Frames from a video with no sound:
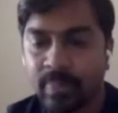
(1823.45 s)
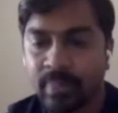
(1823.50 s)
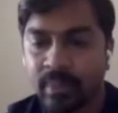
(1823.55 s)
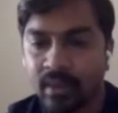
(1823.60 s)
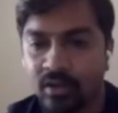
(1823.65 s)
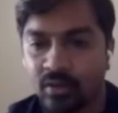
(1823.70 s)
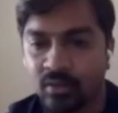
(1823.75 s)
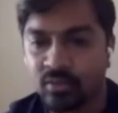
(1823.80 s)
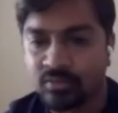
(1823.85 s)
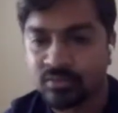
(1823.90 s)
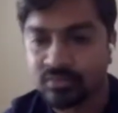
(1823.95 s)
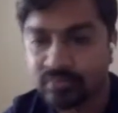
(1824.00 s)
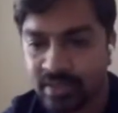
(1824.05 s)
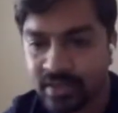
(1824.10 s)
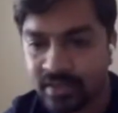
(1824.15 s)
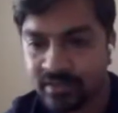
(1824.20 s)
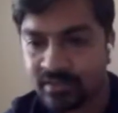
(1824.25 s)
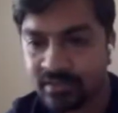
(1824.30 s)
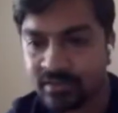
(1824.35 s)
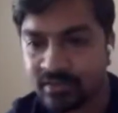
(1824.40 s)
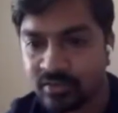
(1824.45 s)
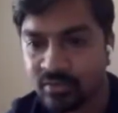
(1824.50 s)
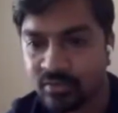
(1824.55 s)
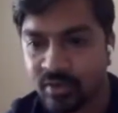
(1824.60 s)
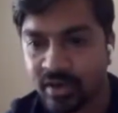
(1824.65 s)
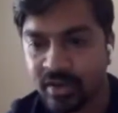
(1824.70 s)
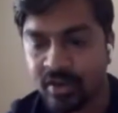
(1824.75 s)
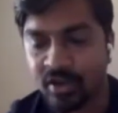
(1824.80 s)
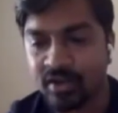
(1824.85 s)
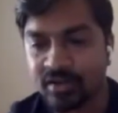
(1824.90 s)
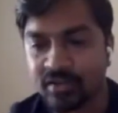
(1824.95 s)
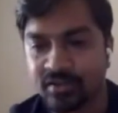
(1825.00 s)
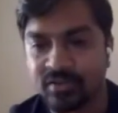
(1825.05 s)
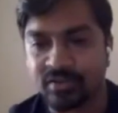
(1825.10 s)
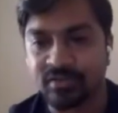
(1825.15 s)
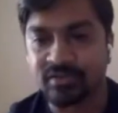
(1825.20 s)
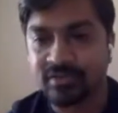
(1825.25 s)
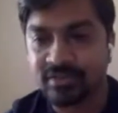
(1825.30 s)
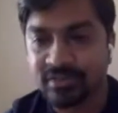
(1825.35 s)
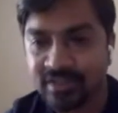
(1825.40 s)
Oh, that's quite a lot.
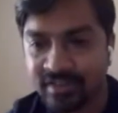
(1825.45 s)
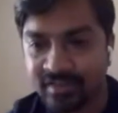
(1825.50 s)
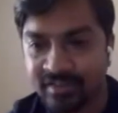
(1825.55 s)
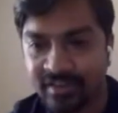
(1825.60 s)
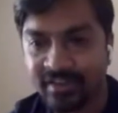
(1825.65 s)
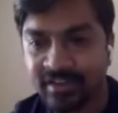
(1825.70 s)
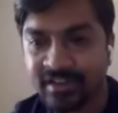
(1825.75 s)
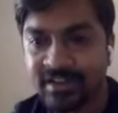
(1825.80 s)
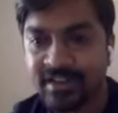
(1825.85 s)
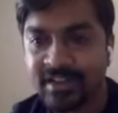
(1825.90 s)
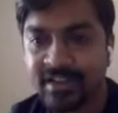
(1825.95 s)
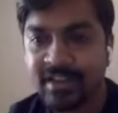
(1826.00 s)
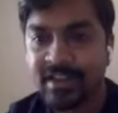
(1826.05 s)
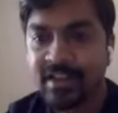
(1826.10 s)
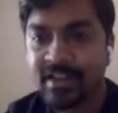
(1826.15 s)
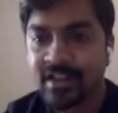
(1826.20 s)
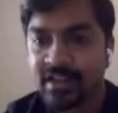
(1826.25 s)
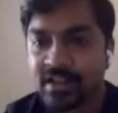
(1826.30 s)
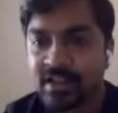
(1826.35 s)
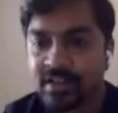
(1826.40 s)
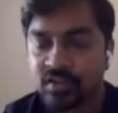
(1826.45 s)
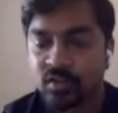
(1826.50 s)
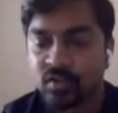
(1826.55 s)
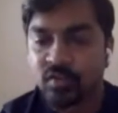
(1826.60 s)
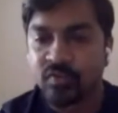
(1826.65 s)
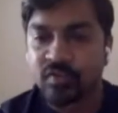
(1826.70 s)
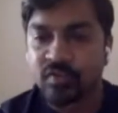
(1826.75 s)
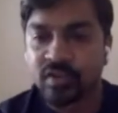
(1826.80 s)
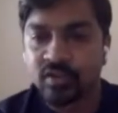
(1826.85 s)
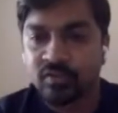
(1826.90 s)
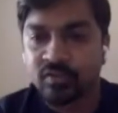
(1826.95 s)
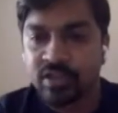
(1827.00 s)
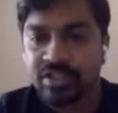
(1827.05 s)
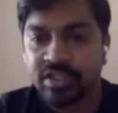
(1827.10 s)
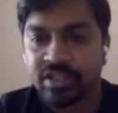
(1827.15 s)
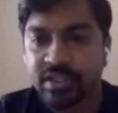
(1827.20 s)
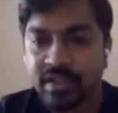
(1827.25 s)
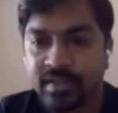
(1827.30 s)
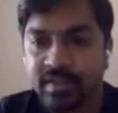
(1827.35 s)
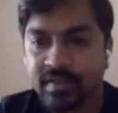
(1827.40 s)
So let's see. So first
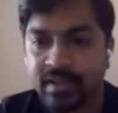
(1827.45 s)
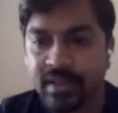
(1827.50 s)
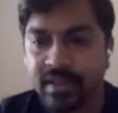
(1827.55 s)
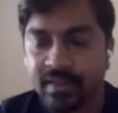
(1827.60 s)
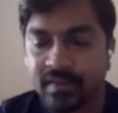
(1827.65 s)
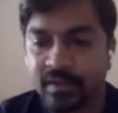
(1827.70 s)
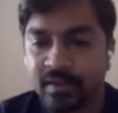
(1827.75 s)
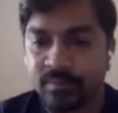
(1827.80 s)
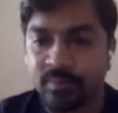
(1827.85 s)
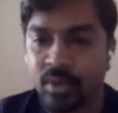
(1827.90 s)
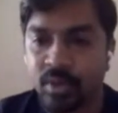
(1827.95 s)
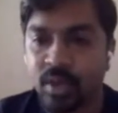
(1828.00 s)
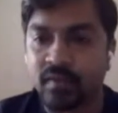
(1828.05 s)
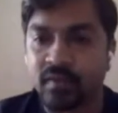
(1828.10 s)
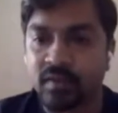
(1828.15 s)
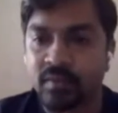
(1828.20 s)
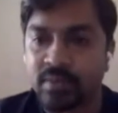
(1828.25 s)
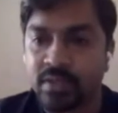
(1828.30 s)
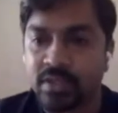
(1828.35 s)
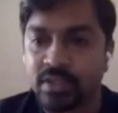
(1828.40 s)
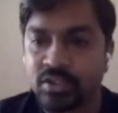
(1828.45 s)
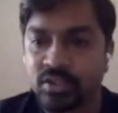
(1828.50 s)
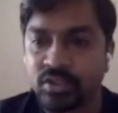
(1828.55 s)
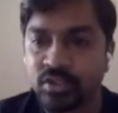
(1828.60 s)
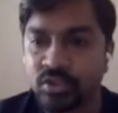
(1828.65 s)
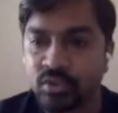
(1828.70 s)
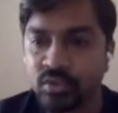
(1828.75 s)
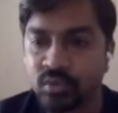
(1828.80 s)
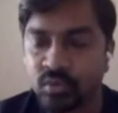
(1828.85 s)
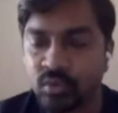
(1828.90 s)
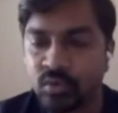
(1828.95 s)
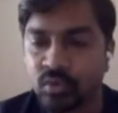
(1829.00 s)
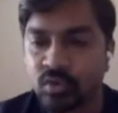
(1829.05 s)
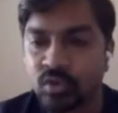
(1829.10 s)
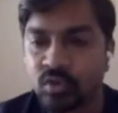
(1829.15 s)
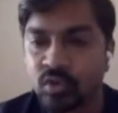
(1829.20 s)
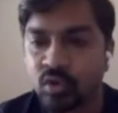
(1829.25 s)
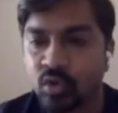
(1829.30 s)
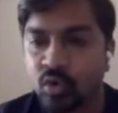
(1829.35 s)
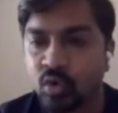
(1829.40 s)
question is, is it possible to
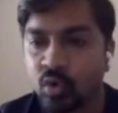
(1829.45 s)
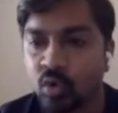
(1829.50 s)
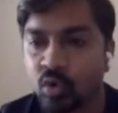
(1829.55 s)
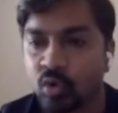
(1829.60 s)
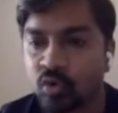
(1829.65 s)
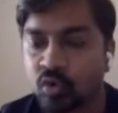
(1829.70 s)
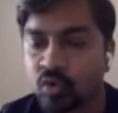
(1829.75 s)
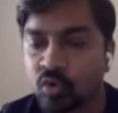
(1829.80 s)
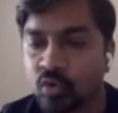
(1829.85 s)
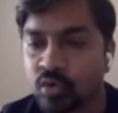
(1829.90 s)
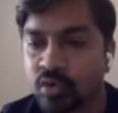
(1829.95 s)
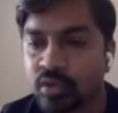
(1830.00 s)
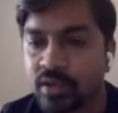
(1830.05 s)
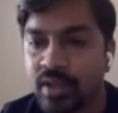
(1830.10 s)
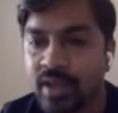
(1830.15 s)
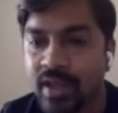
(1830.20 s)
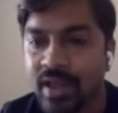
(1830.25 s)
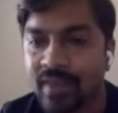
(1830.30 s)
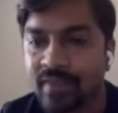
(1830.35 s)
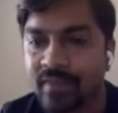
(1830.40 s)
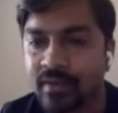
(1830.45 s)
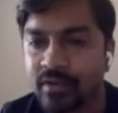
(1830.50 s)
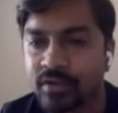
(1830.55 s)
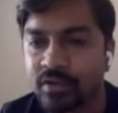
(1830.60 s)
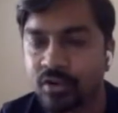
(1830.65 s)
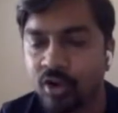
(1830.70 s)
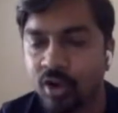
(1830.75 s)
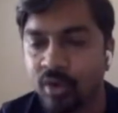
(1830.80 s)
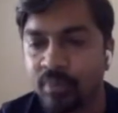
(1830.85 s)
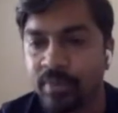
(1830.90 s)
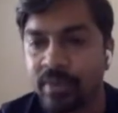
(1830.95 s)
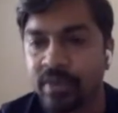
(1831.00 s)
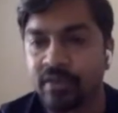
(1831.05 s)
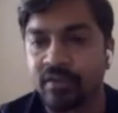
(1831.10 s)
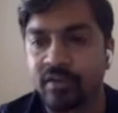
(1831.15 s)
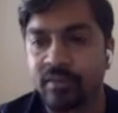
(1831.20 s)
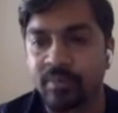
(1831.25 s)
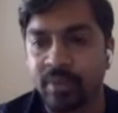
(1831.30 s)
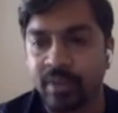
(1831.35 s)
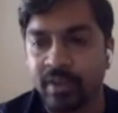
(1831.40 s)
use Ozone as a drop-in
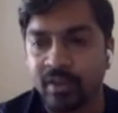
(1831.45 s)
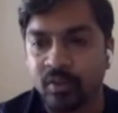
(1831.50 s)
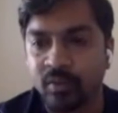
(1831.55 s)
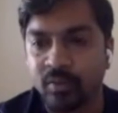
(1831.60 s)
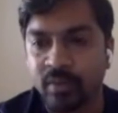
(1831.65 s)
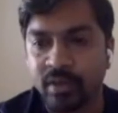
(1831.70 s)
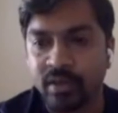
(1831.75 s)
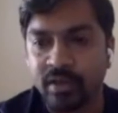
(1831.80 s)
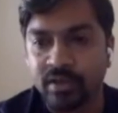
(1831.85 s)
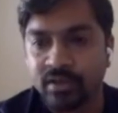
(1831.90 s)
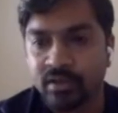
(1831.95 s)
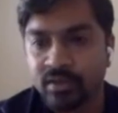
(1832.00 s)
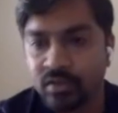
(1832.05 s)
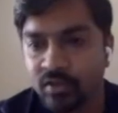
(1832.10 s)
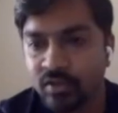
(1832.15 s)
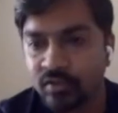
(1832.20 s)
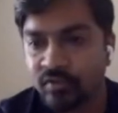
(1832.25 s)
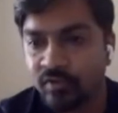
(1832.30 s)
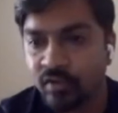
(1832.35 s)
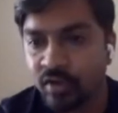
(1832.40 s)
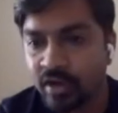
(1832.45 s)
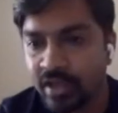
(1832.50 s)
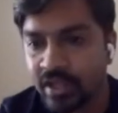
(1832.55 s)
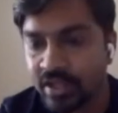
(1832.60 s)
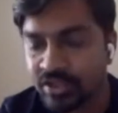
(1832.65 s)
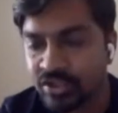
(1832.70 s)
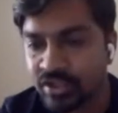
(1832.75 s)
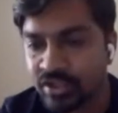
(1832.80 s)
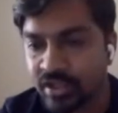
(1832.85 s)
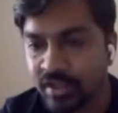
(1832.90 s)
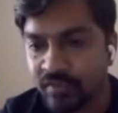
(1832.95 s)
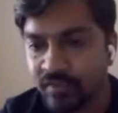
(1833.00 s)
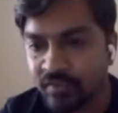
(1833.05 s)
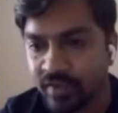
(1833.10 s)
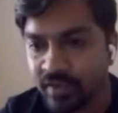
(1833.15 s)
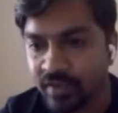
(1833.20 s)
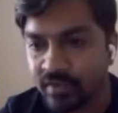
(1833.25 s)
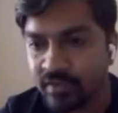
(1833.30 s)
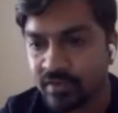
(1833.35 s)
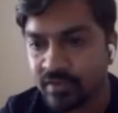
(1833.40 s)
replacement for
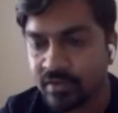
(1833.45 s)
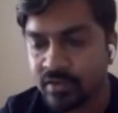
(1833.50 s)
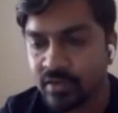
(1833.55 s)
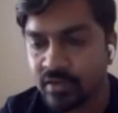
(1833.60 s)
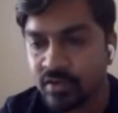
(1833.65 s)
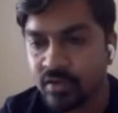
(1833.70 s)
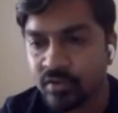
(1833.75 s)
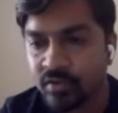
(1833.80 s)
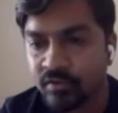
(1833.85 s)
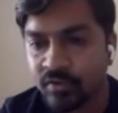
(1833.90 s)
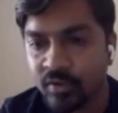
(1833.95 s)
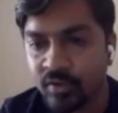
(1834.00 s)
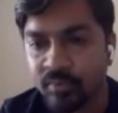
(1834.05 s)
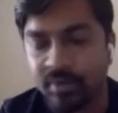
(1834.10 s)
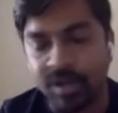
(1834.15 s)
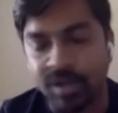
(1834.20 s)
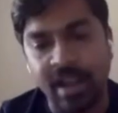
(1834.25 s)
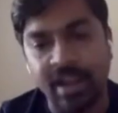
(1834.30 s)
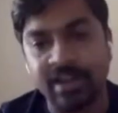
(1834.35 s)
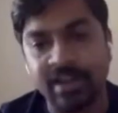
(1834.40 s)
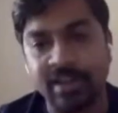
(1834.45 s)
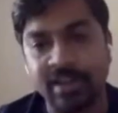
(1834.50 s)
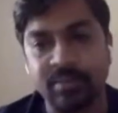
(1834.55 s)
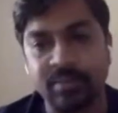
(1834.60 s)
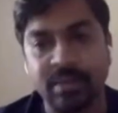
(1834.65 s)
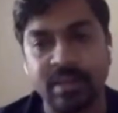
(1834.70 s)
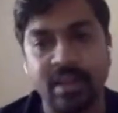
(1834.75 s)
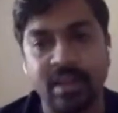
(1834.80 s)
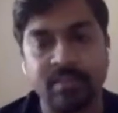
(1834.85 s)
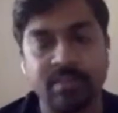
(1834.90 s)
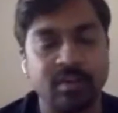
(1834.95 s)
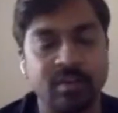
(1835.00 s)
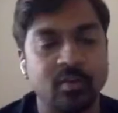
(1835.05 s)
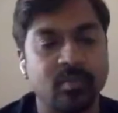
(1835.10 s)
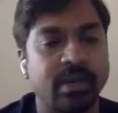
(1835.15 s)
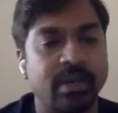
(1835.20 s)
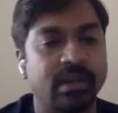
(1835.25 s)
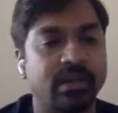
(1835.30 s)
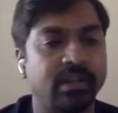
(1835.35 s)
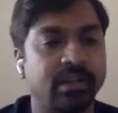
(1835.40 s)
HDFS from client API
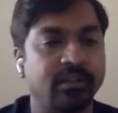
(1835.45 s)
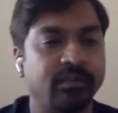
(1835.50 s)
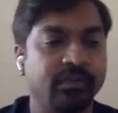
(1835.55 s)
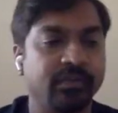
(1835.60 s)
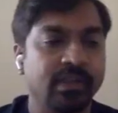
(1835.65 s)
perspective?